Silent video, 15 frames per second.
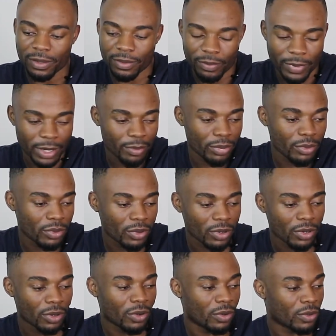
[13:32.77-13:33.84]

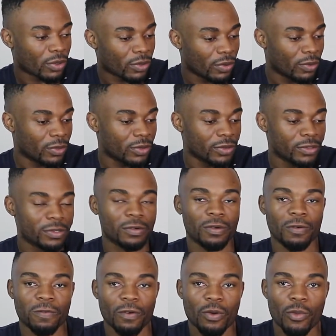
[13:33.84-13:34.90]
MacBook or all those 4